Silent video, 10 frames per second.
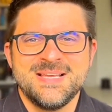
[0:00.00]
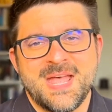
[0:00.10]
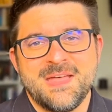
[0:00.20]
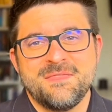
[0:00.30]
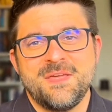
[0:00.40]

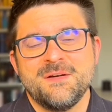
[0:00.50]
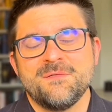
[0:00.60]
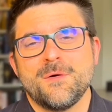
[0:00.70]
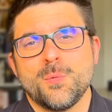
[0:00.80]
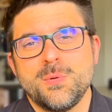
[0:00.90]
and
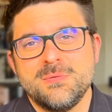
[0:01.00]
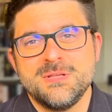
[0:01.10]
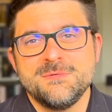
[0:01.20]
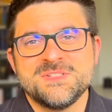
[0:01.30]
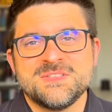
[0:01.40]
therefore we will
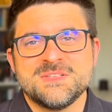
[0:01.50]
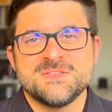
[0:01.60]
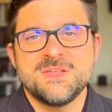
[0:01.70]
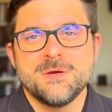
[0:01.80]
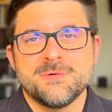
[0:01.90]
use this
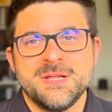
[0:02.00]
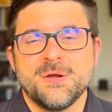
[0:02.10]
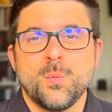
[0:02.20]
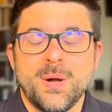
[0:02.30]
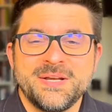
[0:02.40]
theory
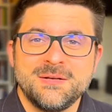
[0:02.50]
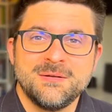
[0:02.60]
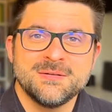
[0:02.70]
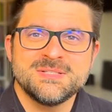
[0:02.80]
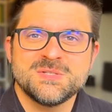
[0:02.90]
quite a
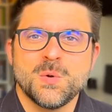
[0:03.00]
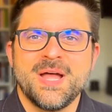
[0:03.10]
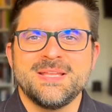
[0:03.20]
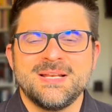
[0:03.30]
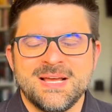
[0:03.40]
lot to
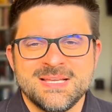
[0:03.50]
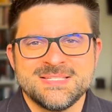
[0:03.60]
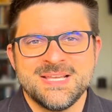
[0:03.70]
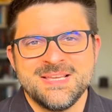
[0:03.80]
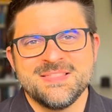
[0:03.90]

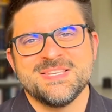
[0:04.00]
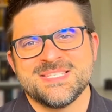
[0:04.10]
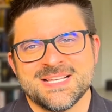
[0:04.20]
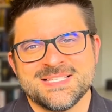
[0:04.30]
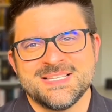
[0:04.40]
analyze the
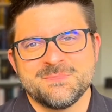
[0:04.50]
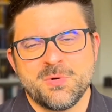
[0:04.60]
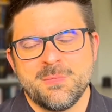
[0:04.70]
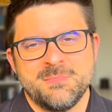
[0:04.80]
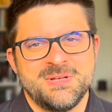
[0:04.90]
success
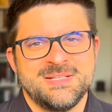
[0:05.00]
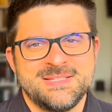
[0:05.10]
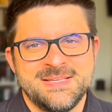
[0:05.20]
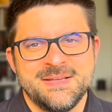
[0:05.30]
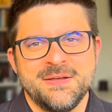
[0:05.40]

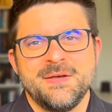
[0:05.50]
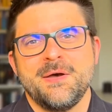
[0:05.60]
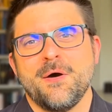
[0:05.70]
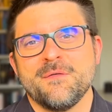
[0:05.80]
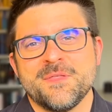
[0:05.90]
probability
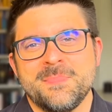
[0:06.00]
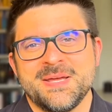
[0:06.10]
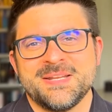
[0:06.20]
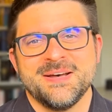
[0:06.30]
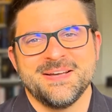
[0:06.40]
of the
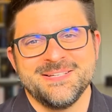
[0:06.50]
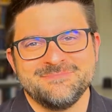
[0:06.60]
bad guy.